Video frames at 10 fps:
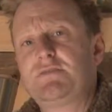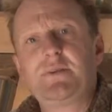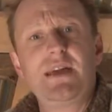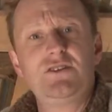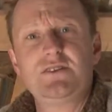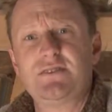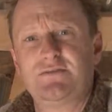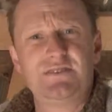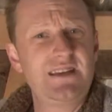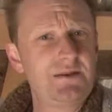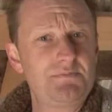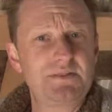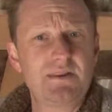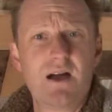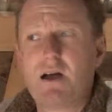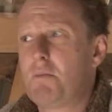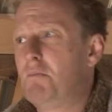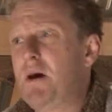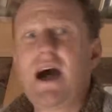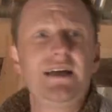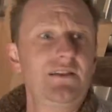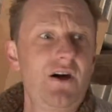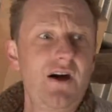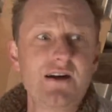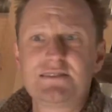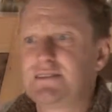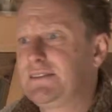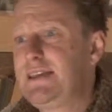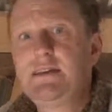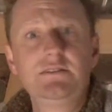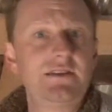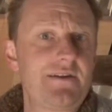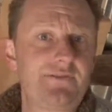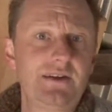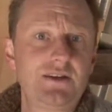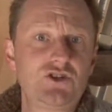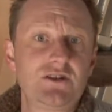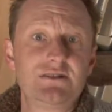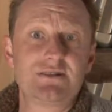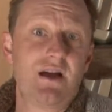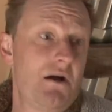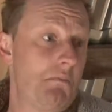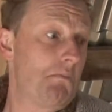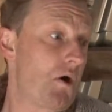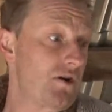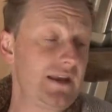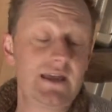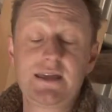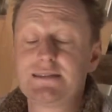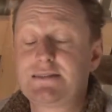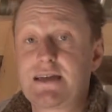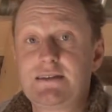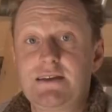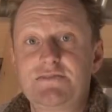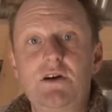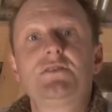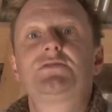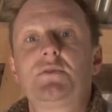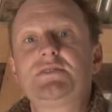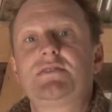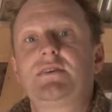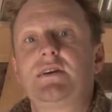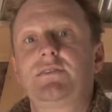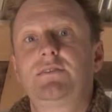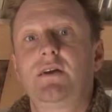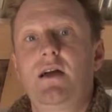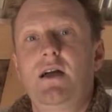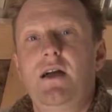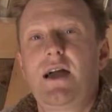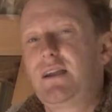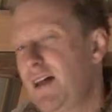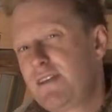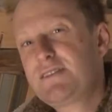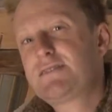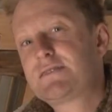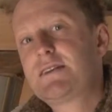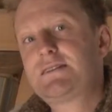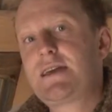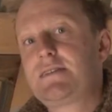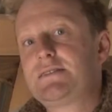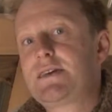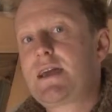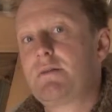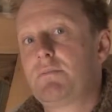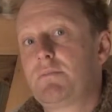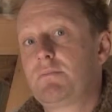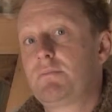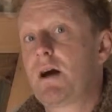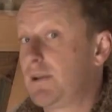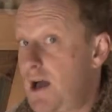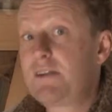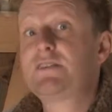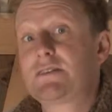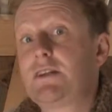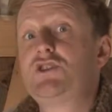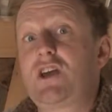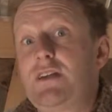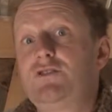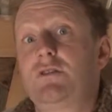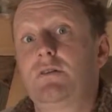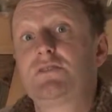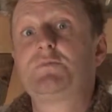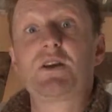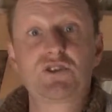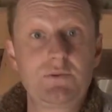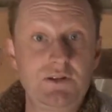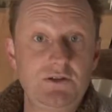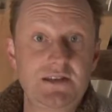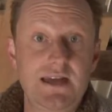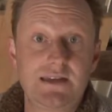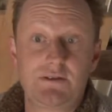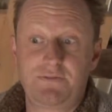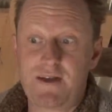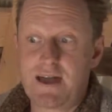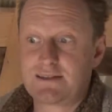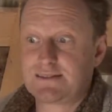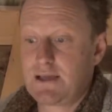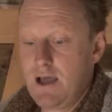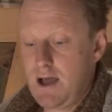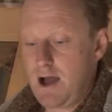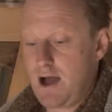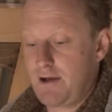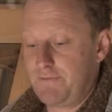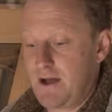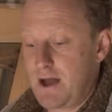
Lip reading: of pages of tips, bylaws, legal definitions, marketing incentives, all sorts of things. And a lot of this is going to stay the same. A lot of it's going to change, though, especially when you take into facts of